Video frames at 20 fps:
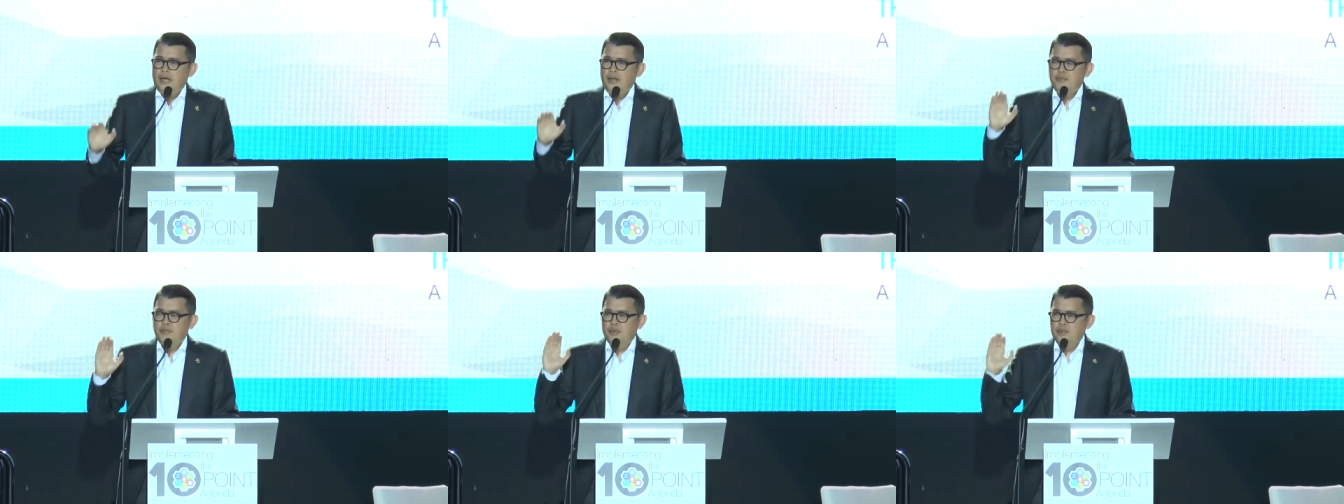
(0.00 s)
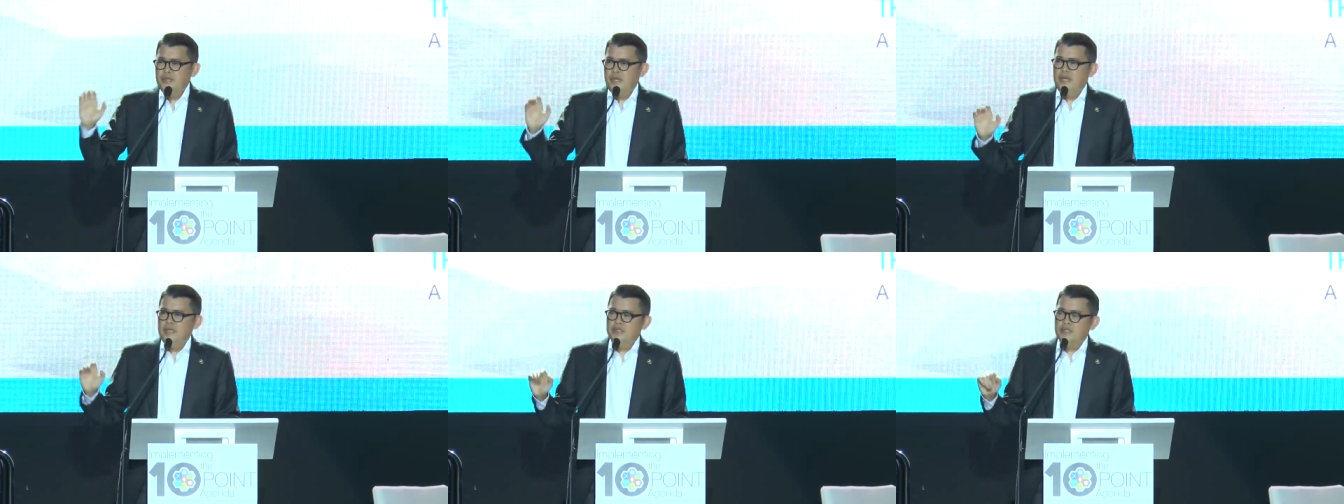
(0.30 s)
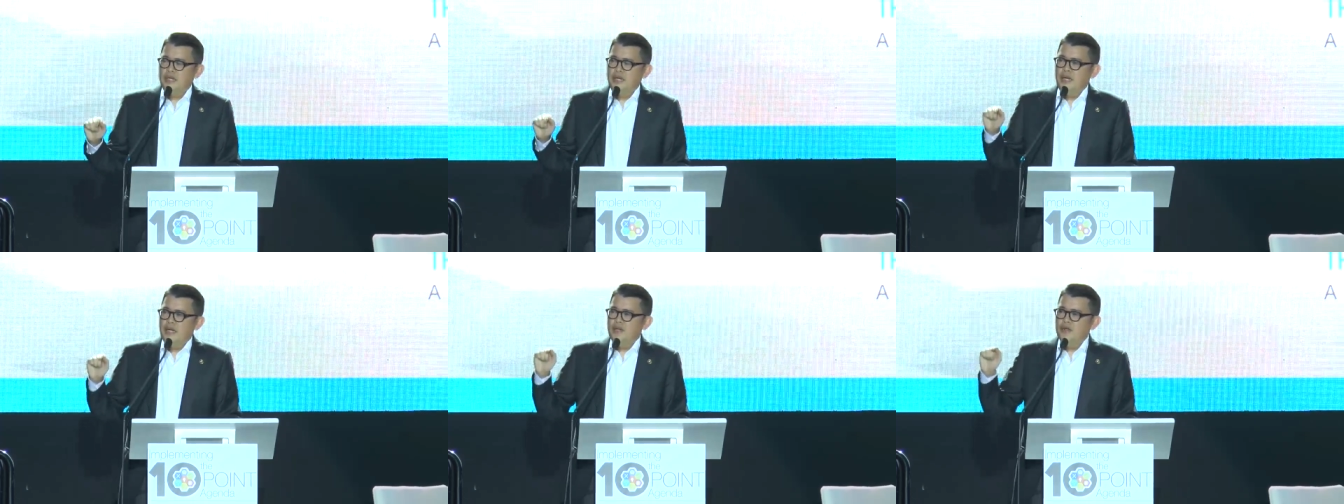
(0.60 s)
a
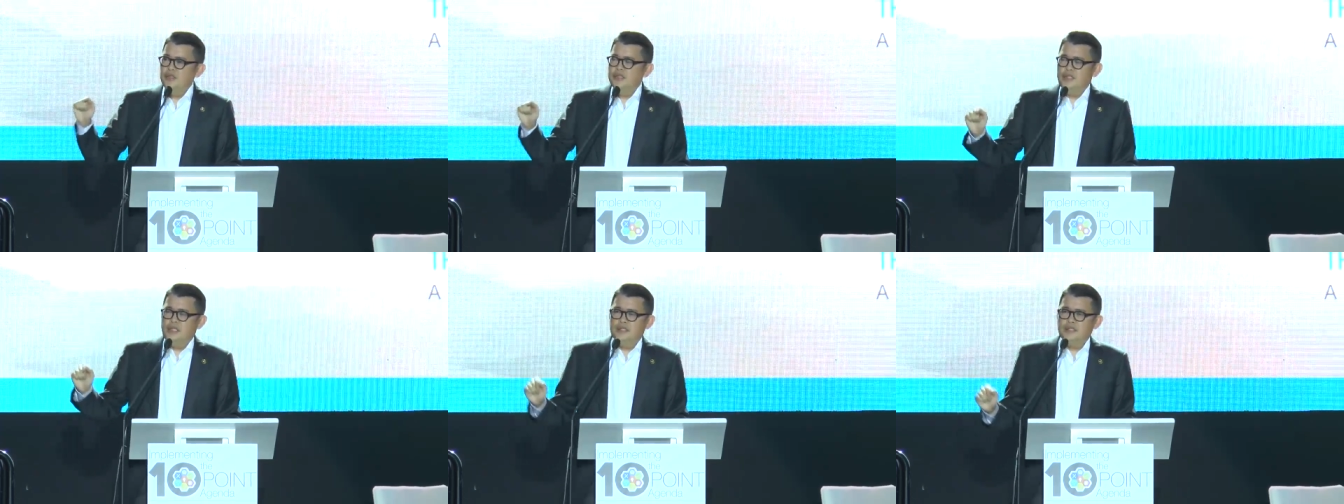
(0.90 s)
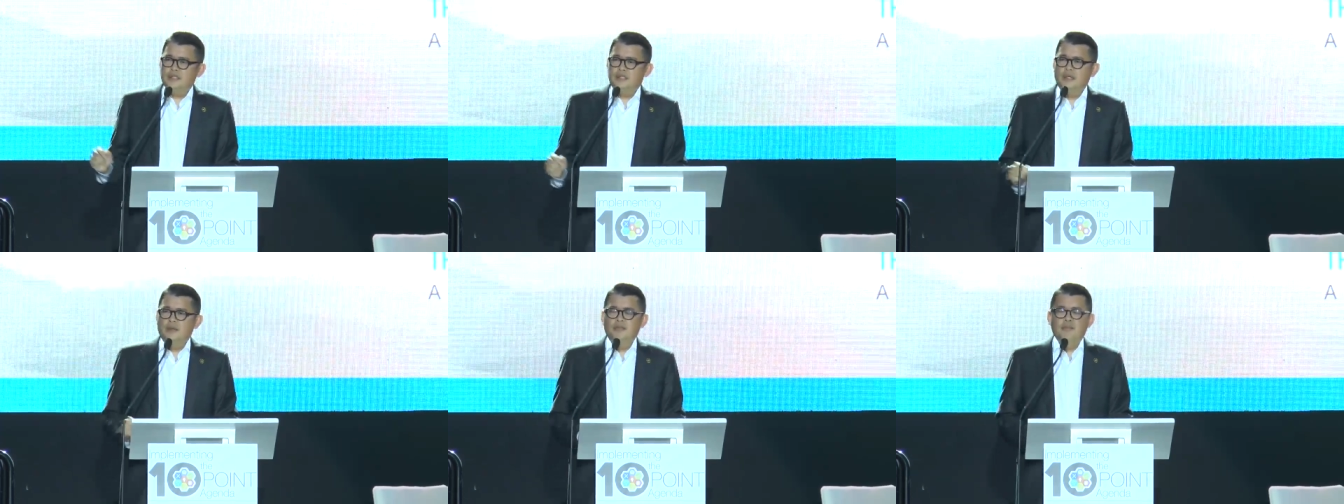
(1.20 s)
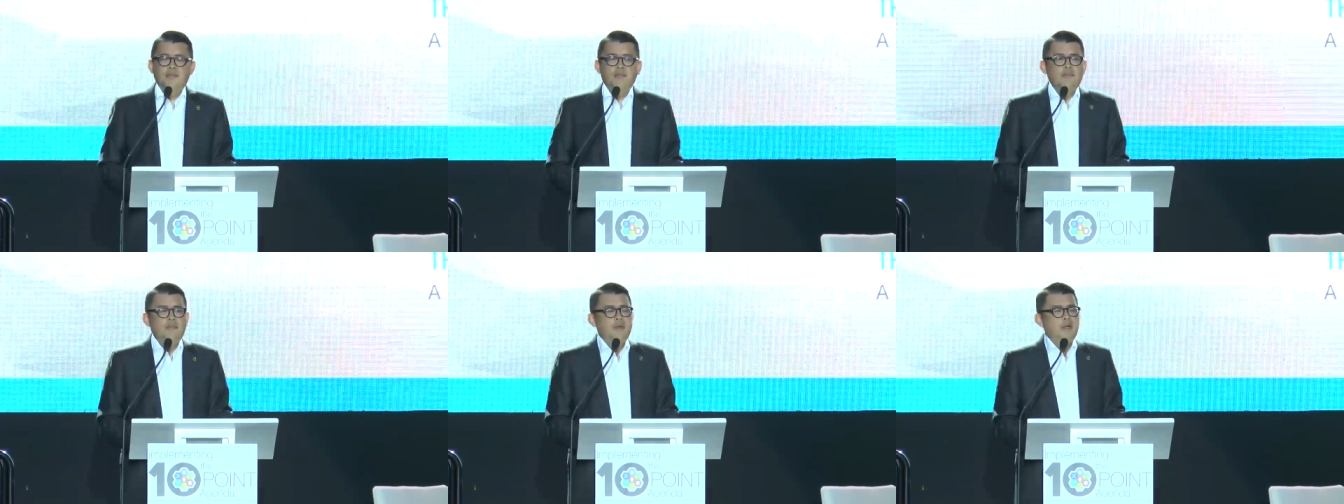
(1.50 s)
potential ecosystem
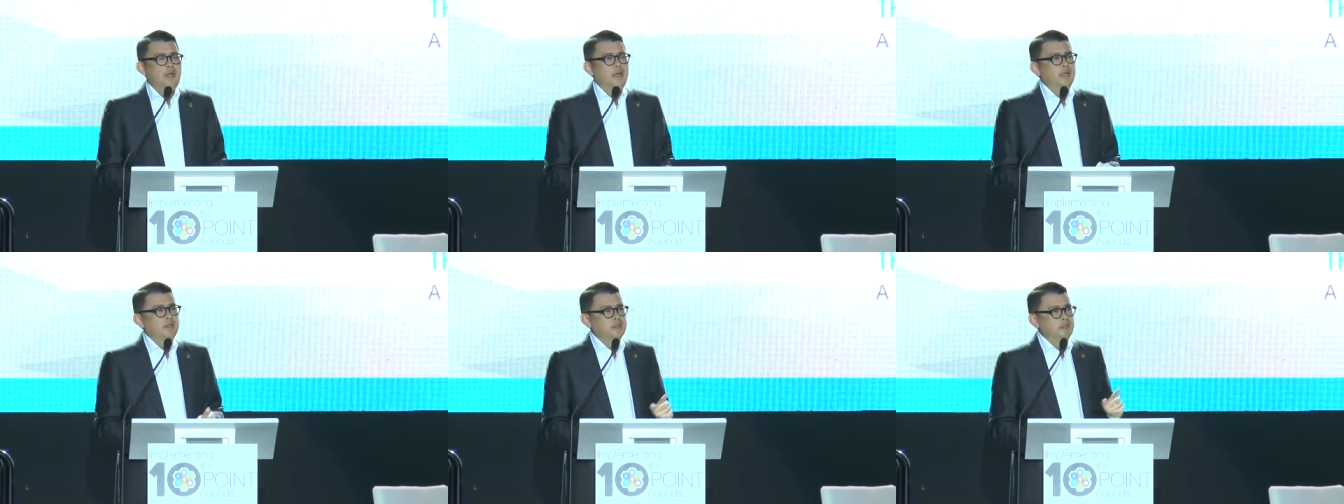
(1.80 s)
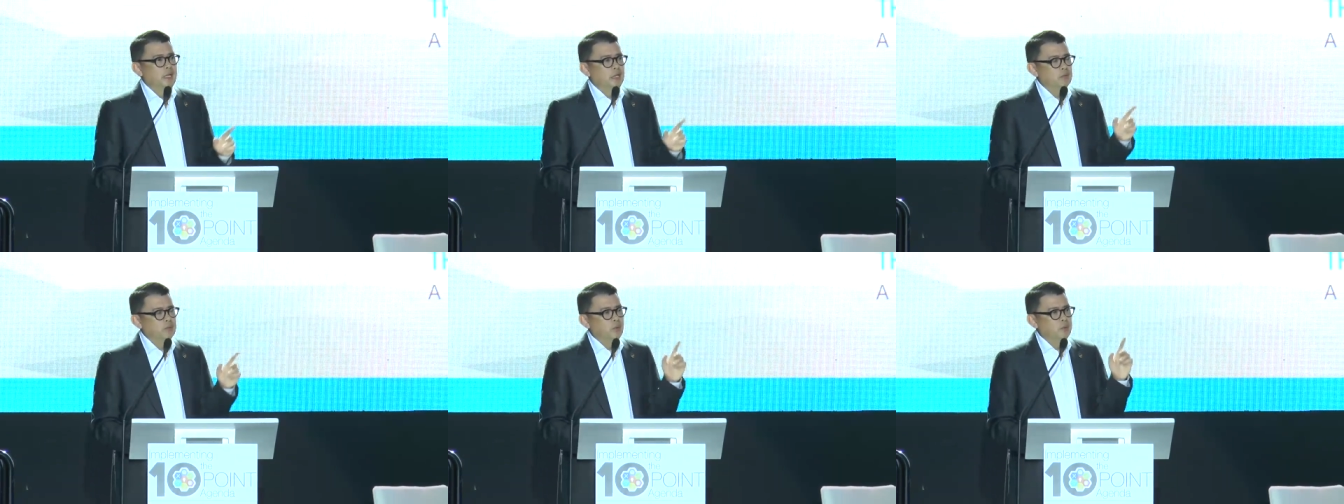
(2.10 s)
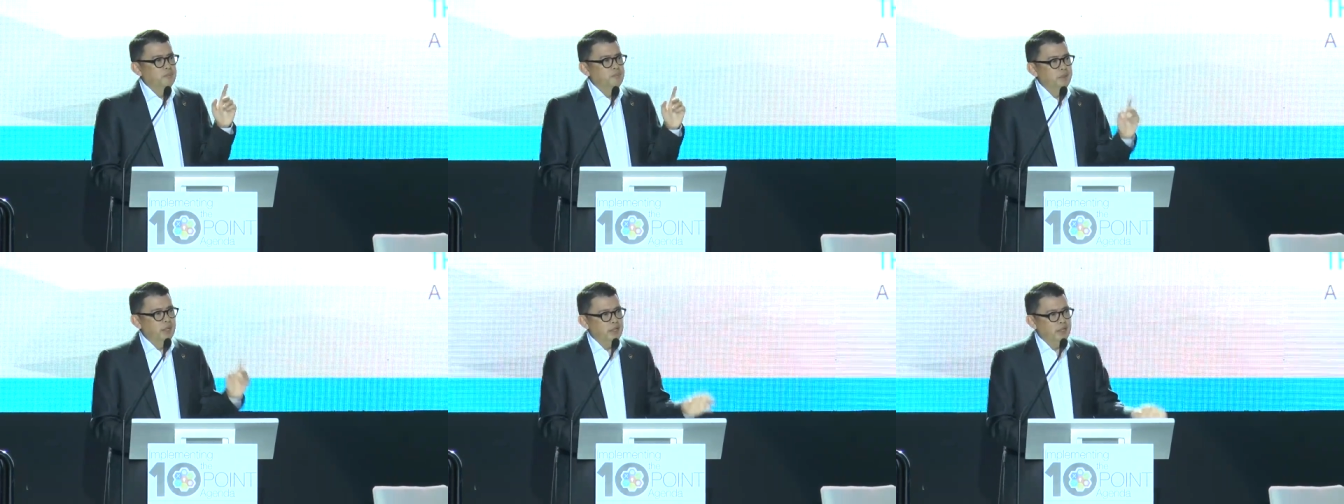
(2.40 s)
that
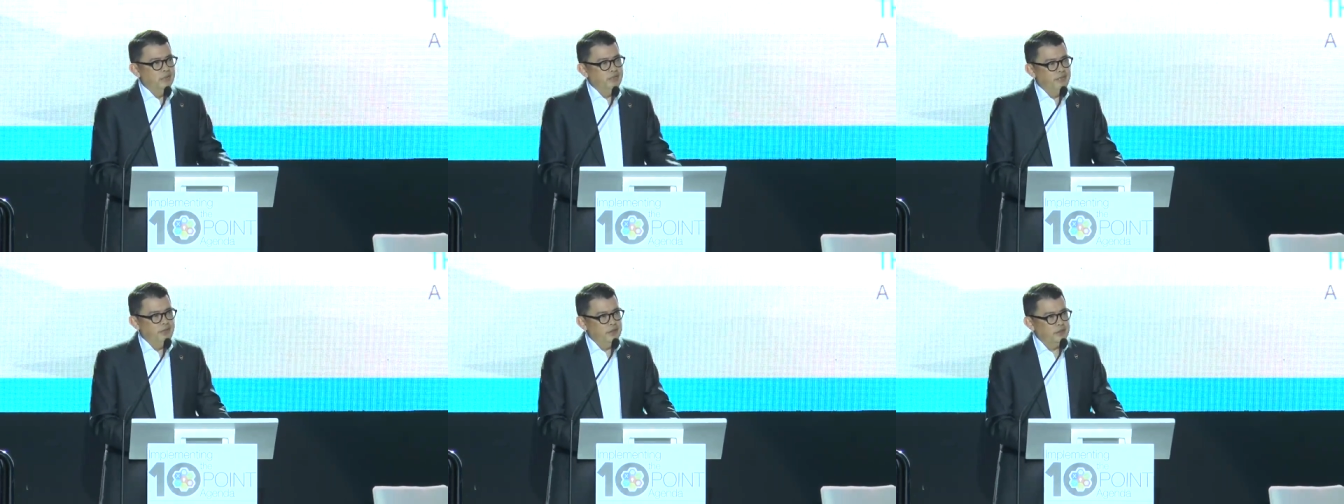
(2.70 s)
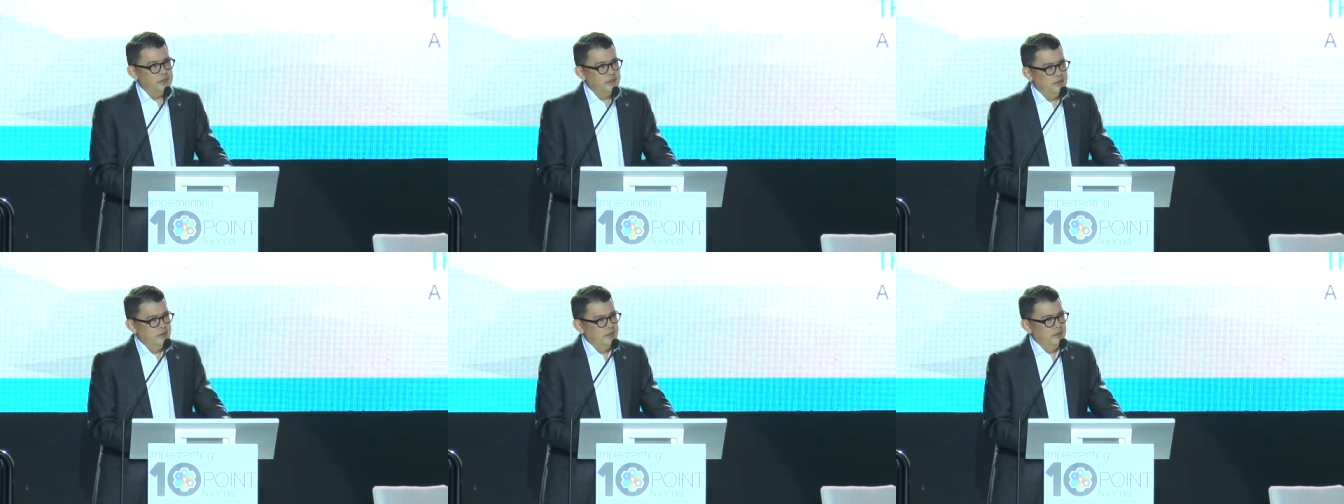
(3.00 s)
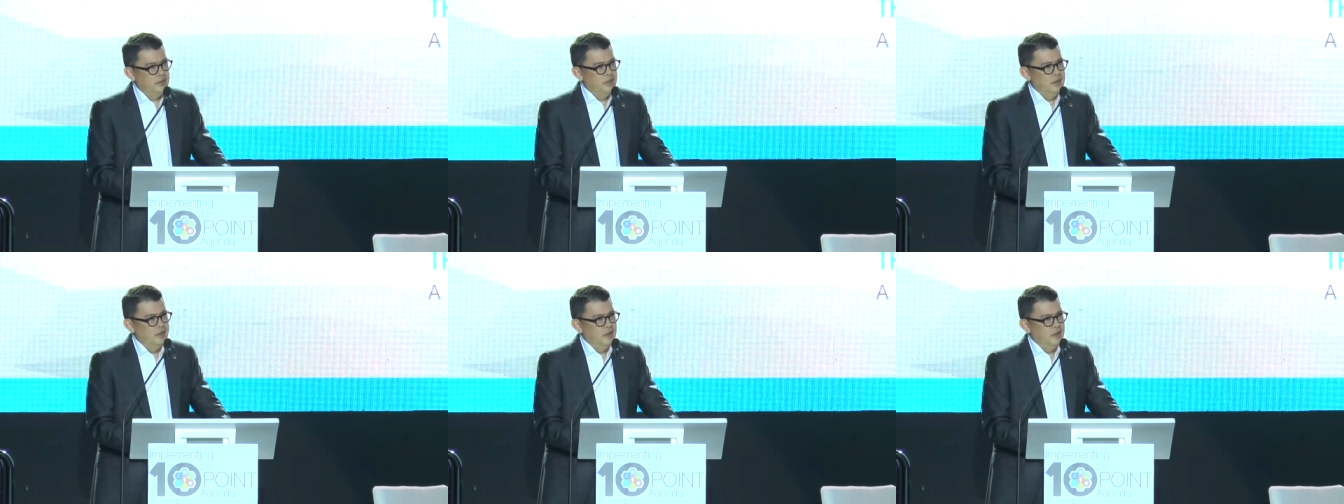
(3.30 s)
will benefit